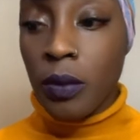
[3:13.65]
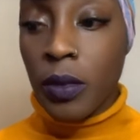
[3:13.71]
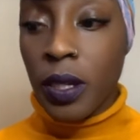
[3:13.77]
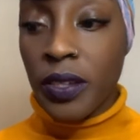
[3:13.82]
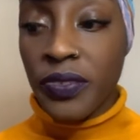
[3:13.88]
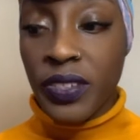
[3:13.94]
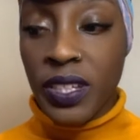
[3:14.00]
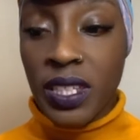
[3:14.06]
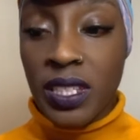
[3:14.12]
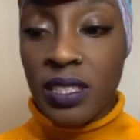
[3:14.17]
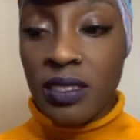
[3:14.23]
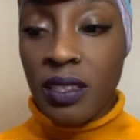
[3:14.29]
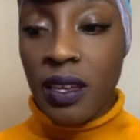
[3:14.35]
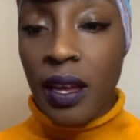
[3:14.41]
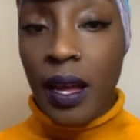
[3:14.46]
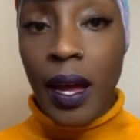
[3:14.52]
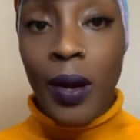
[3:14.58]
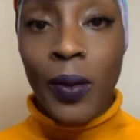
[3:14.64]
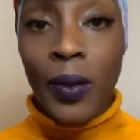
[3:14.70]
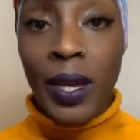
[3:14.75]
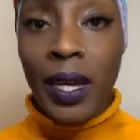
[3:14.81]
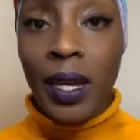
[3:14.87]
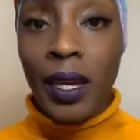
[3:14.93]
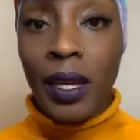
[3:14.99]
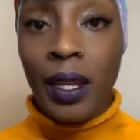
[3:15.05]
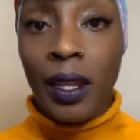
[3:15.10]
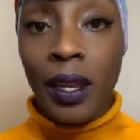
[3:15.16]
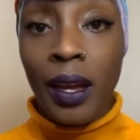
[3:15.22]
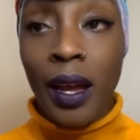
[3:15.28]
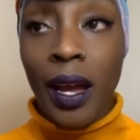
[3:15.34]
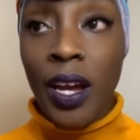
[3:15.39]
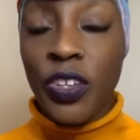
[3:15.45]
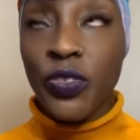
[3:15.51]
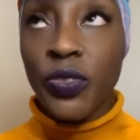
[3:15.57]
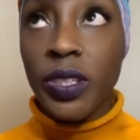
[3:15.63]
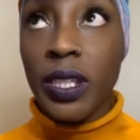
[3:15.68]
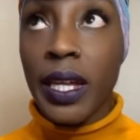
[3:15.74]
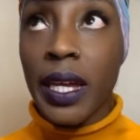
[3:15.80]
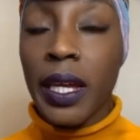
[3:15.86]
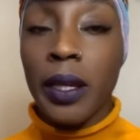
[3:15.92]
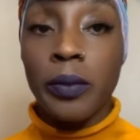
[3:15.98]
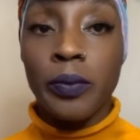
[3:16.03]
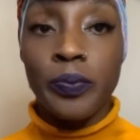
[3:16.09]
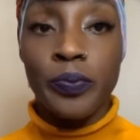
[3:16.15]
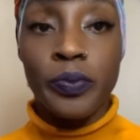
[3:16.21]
figure this thing out, and I feel like